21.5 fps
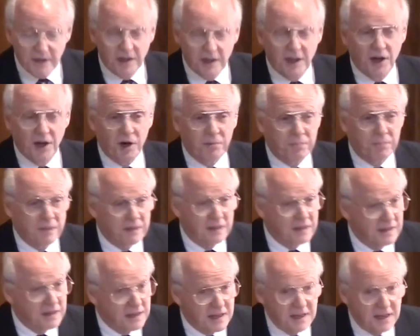helping
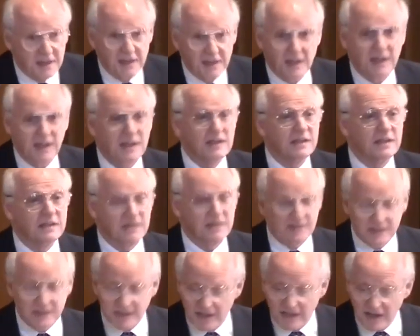the needy, healing the
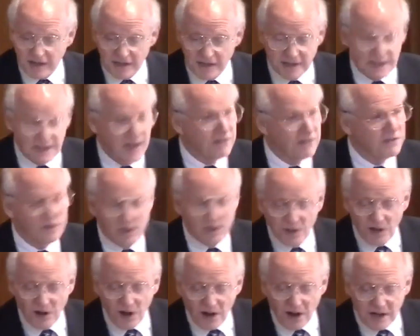sick, saving the
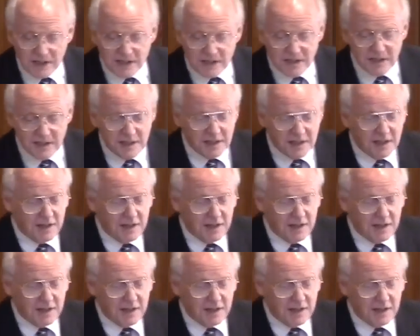lost.